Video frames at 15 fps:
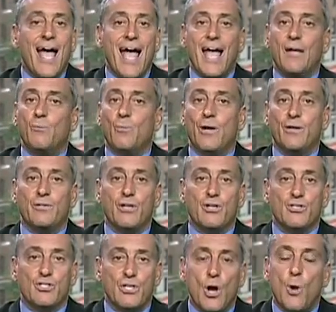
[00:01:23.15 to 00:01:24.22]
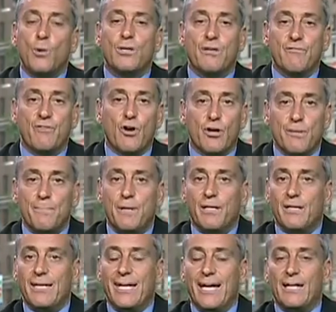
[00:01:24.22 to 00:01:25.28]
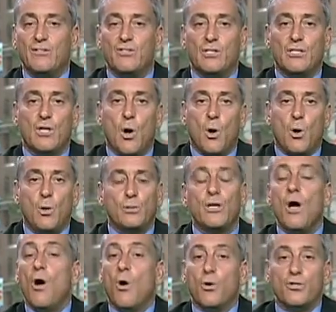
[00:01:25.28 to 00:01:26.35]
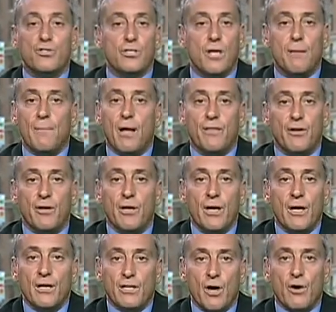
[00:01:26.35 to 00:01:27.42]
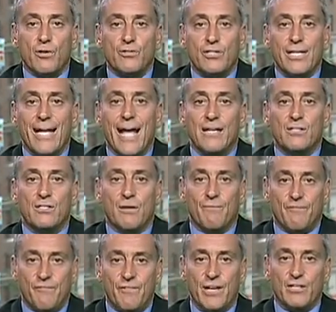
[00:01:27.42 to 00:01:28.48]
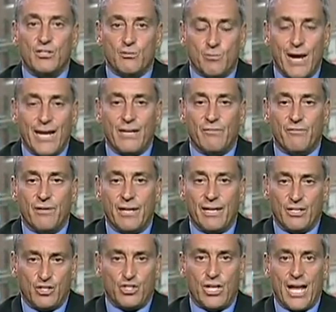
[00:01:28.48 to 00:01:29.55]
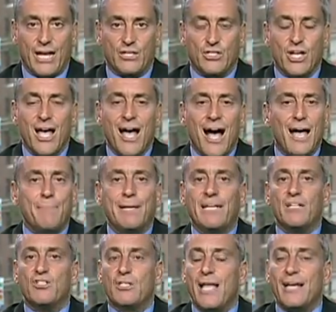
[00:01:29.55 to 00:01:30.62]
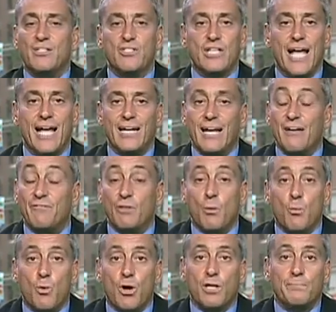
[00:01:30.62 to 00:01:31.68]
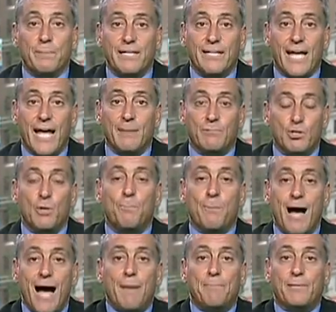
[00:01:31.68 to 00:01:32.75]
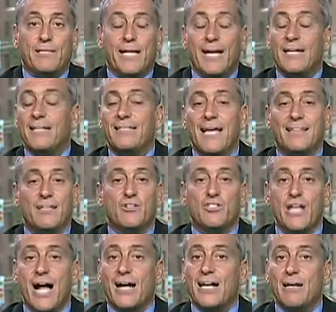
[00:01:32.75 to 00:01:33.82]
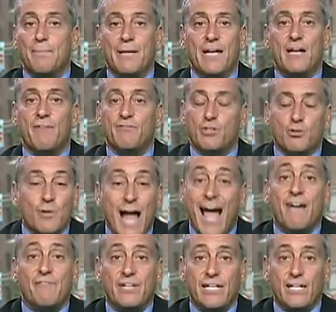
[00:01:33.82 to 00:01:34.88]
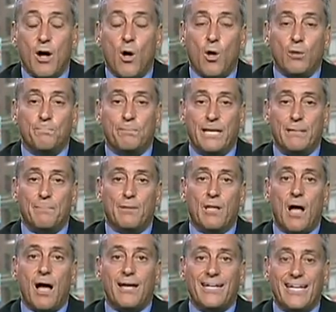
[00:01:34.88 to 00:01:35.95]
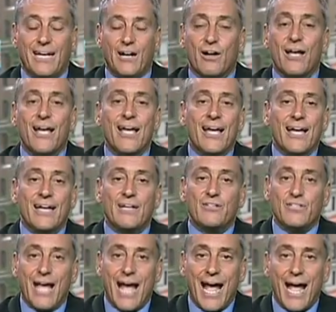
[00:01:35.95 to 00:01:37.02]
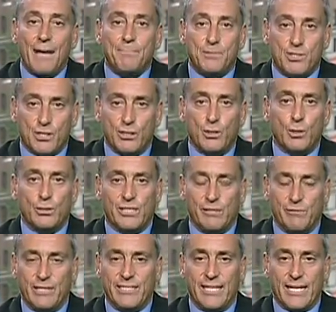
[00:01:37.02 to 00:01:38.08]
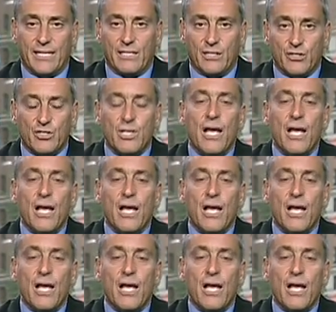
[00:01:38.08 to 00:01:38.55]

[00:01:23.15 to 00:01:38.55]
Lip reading: and where there is no convertibility into gold or some other currency at some fixed rate of exchange. I mean, it's like saying if the world became too populated that there's not going to be enough gravity to hold people on here. It is absolutely ridiculous.